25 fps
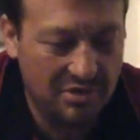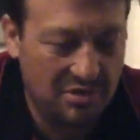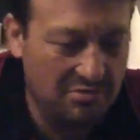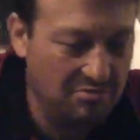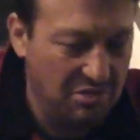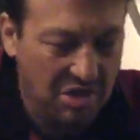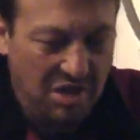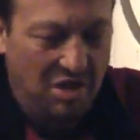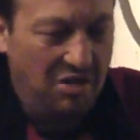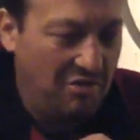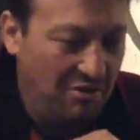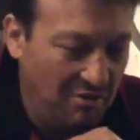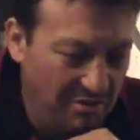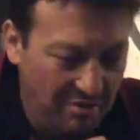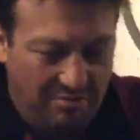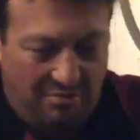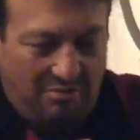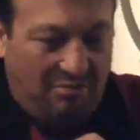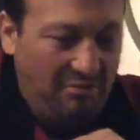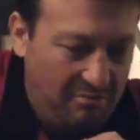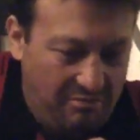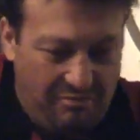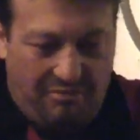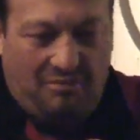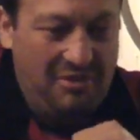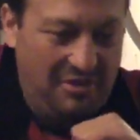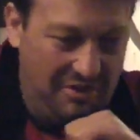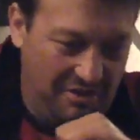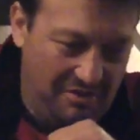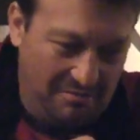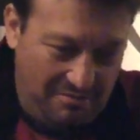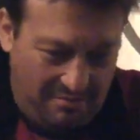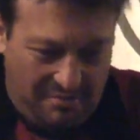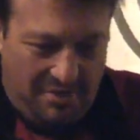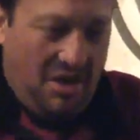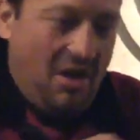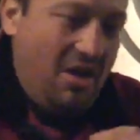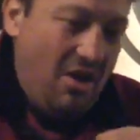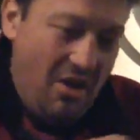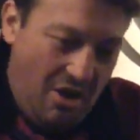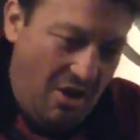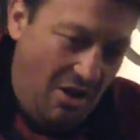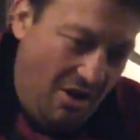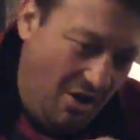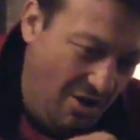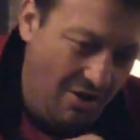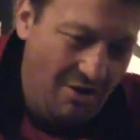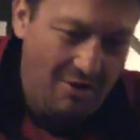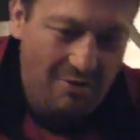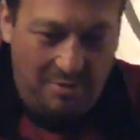Yeah, with your
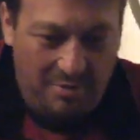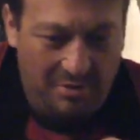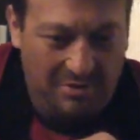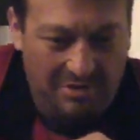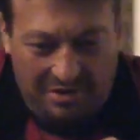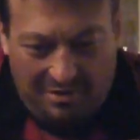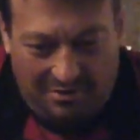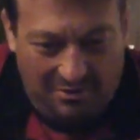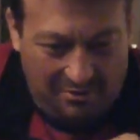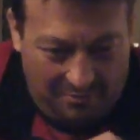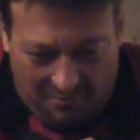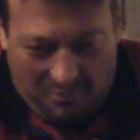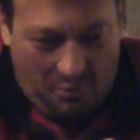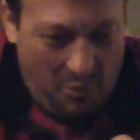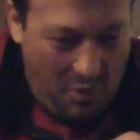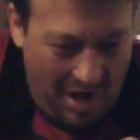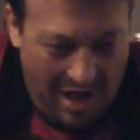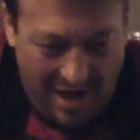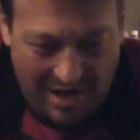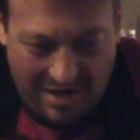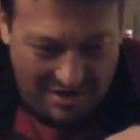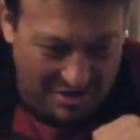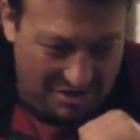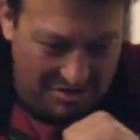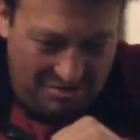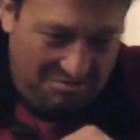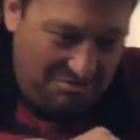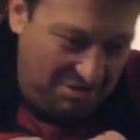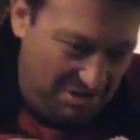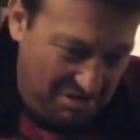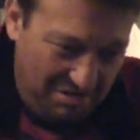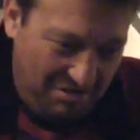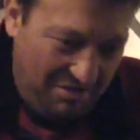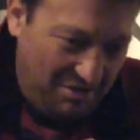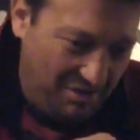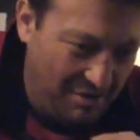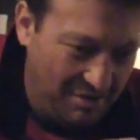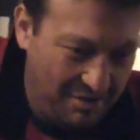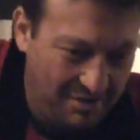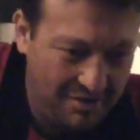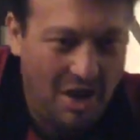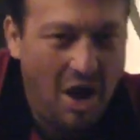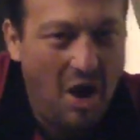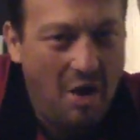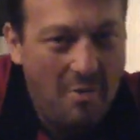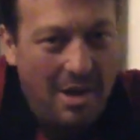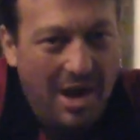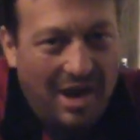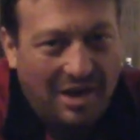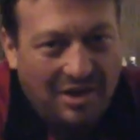horrible little ways. You know,
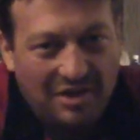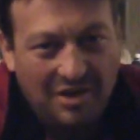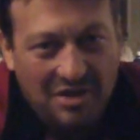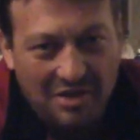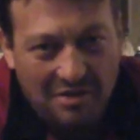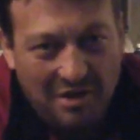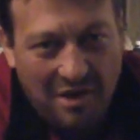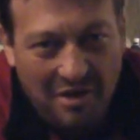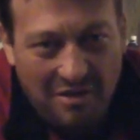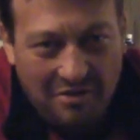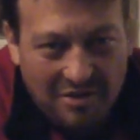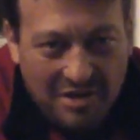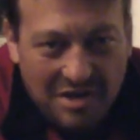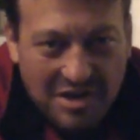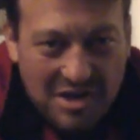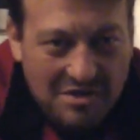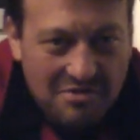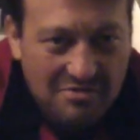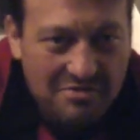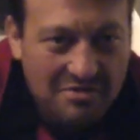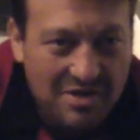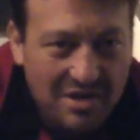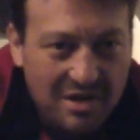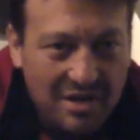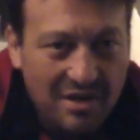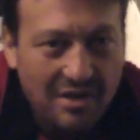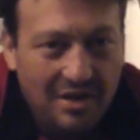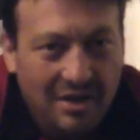go back to your own country.